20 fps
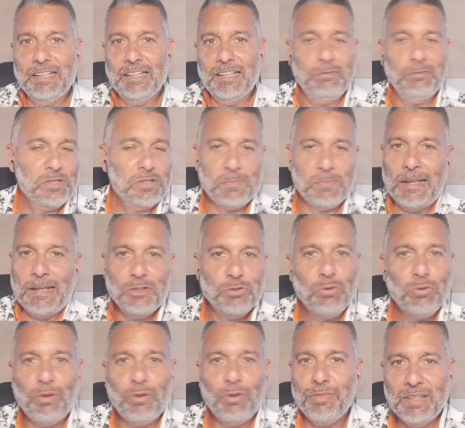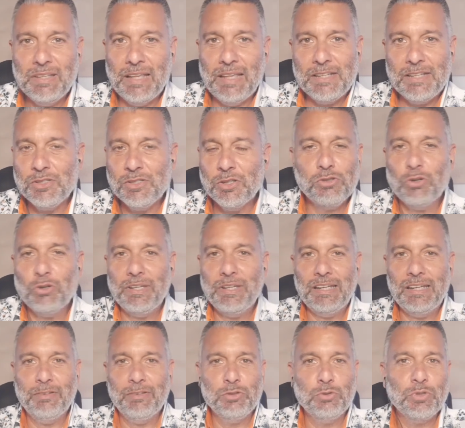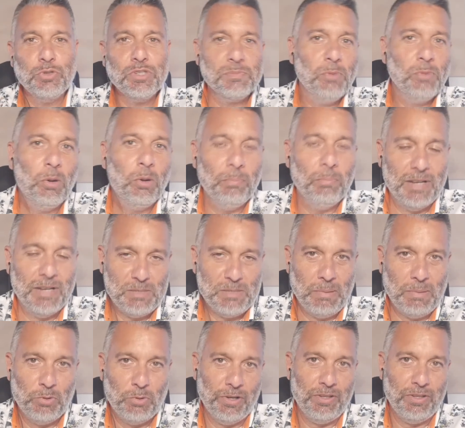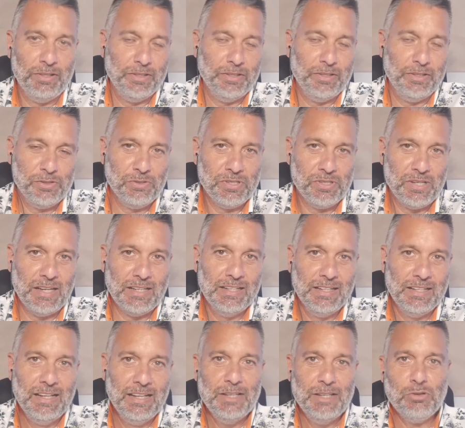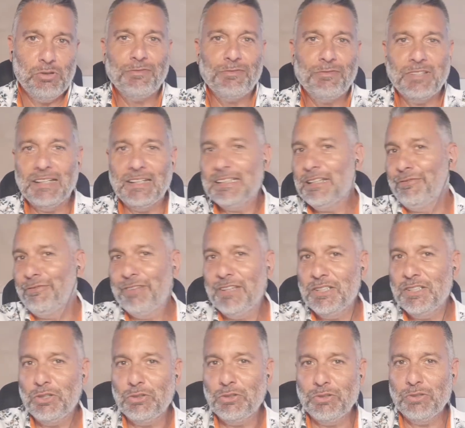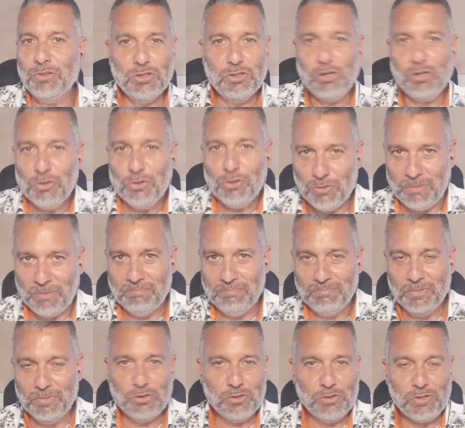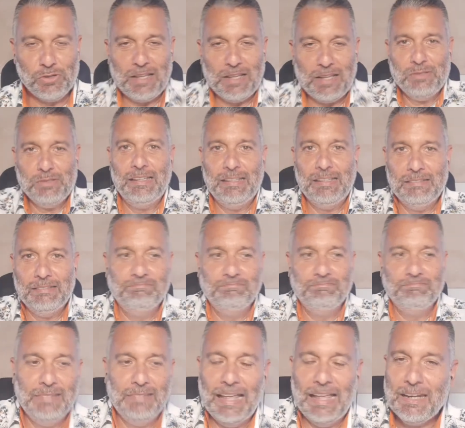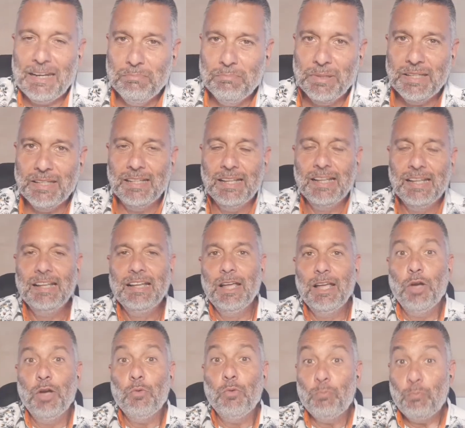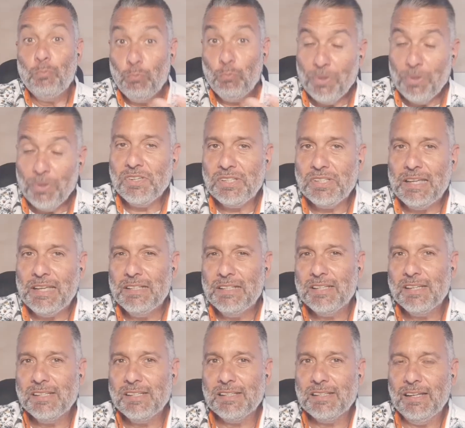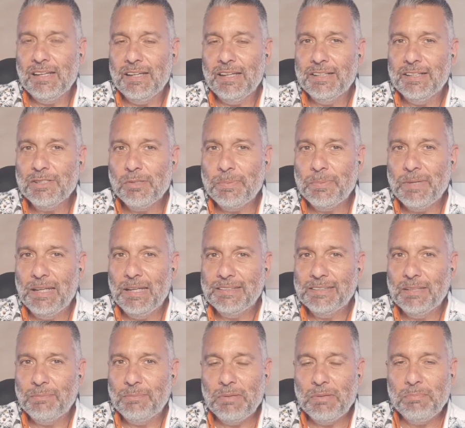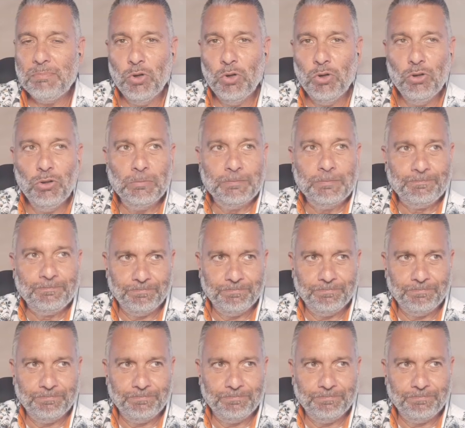will spend 2 or 3 days not talking even to his mom, as Pep Guardiola used to say. So after the defeat, you couldn't talk to him. You just had to let him be. With his kids, he's learned to be a little bit more